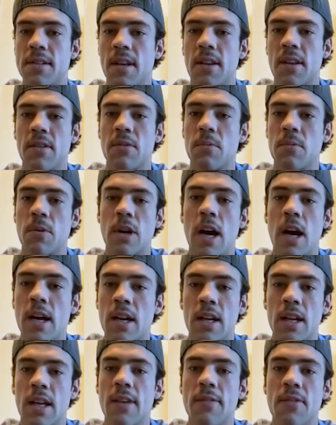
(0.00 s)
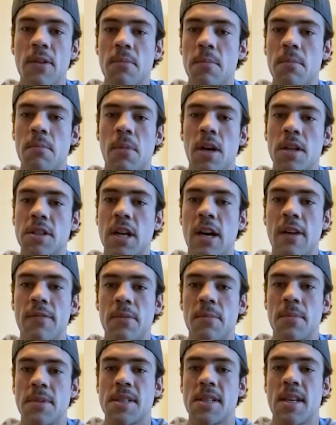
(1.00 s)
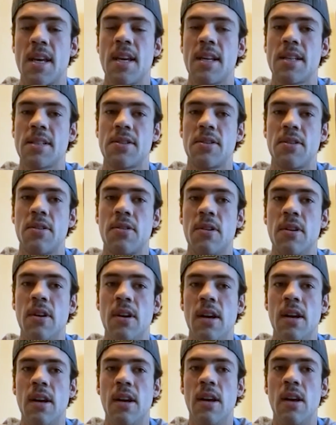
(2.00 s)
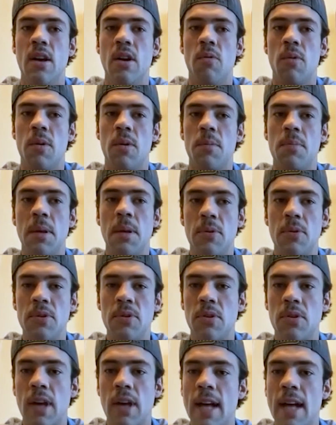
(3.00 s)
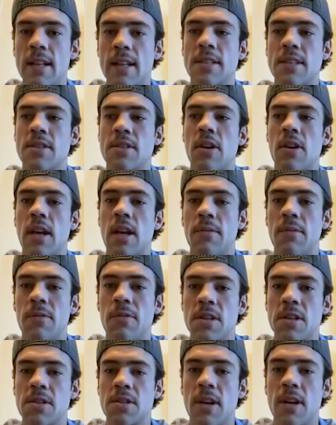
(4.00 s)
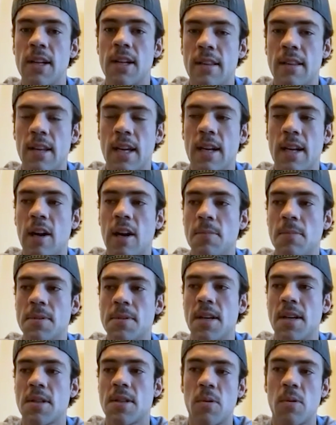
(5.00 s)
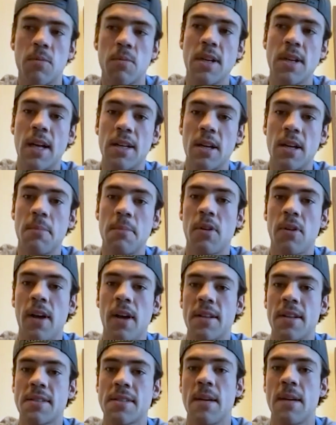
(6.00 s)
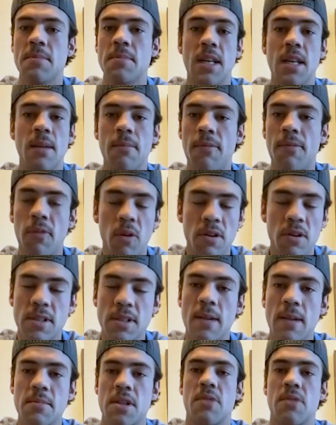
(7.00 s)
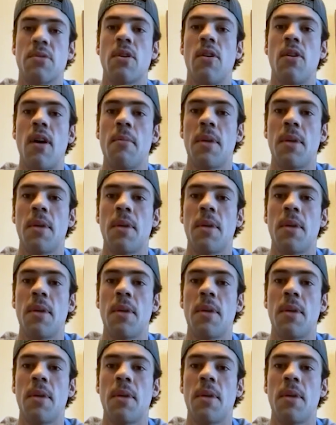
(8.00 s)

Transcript: Like, we're not going to give you much off of mistakes. So when people do that and they start getting frustrated, I think it helps us when we end up playing the same team four times in a row.